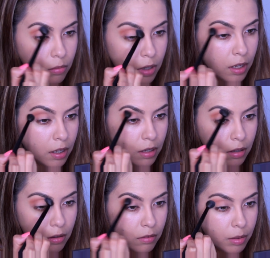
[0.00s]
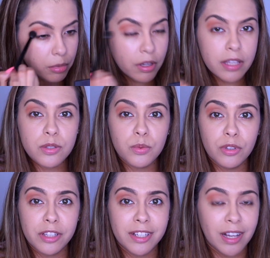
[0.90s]
Wow, it blends
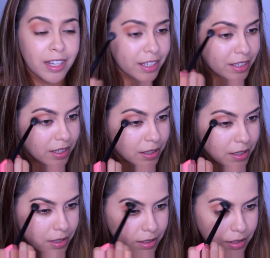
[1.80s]
really nice.